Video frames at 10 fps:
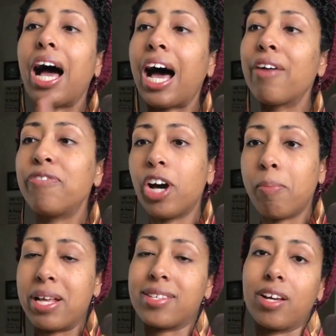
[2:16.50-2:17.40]
I
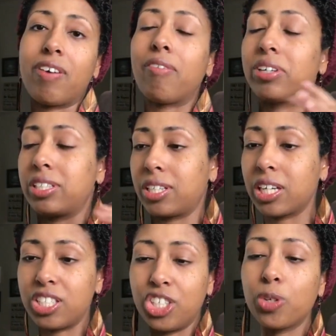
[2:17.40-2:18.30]
found myself having to
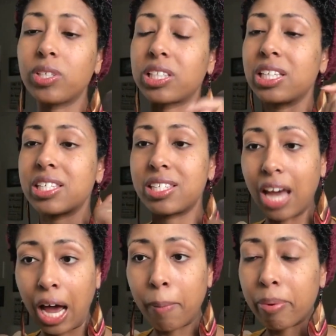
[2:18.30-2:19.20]
continuously
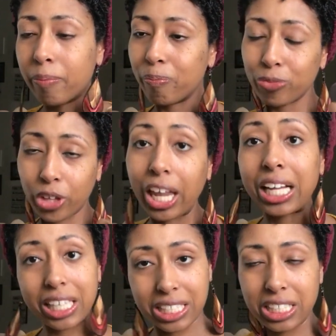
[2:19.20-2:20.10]
stop,
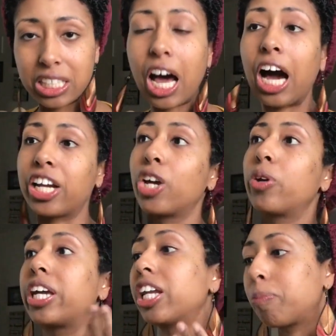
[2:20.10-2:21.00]
like listen to the audio,
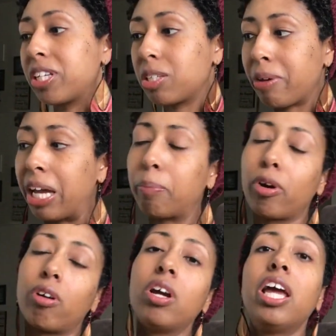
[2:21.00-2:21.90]
to get a piece of
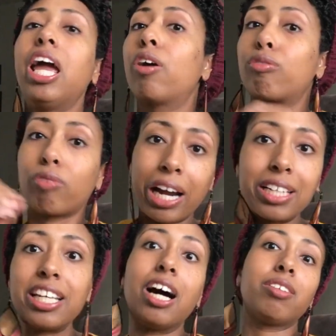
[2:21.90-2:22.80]
paper and
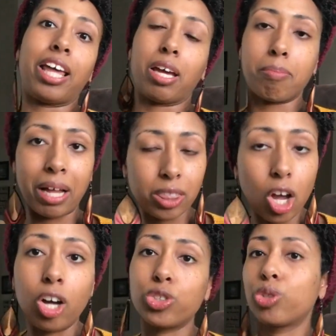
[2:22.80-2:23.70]
write down like my
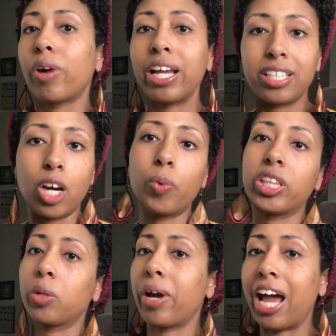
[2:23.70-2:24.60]
thoughts, or write down
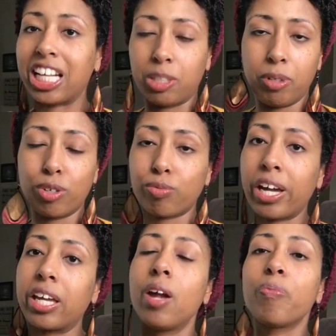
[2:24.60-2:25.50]
what they were asking me to
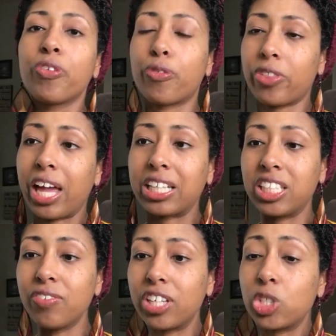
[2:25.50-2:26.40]
write for the
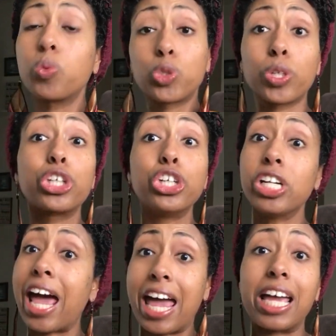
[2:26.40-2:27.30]
activities, which were
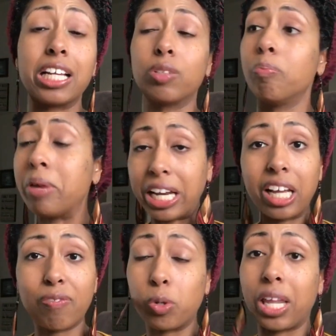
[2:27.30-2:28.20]
good and
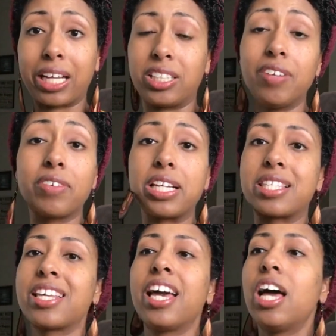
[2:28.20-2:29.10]
meaningful
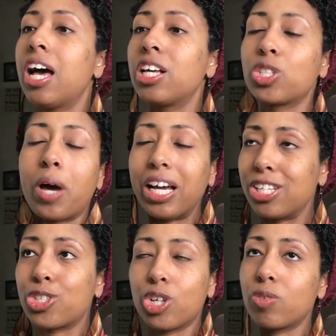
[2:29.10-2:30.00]
activities. So I
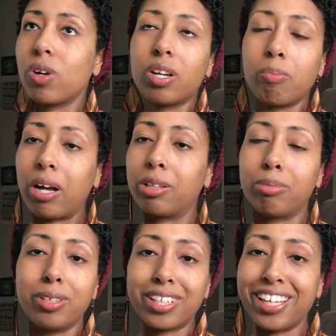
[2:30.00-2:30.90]
just turned around and bought the
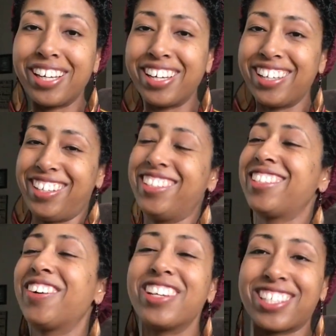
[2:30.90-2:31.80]
book.
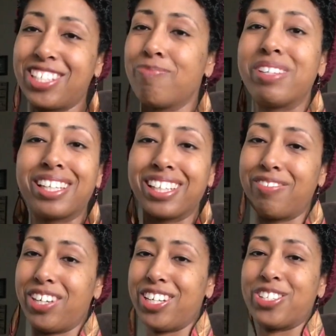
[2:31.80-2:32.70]
So it should be
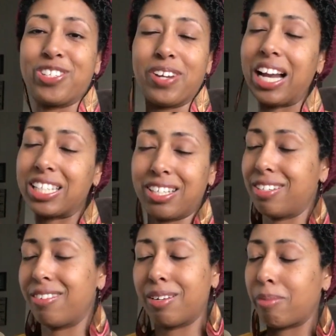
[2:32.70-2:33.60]
delivered here soon. I just
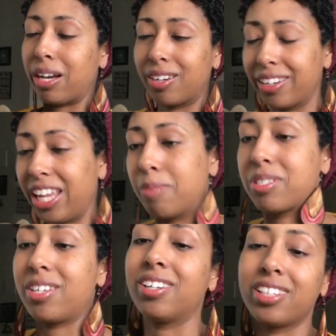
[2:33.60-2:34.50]
turned around and bought it on
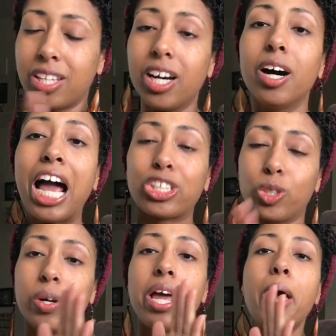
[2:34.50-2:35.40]
Amazon, the
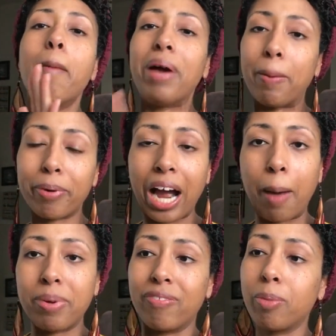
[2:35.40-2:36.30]
actual paper
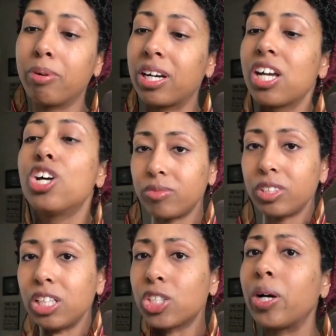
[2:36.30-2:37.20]
copy of the book.
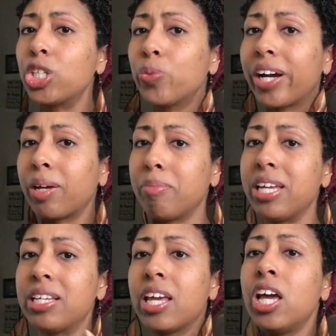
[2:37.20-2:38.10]
So I do
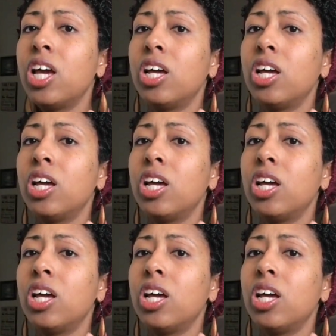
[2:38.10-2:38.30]
recommend,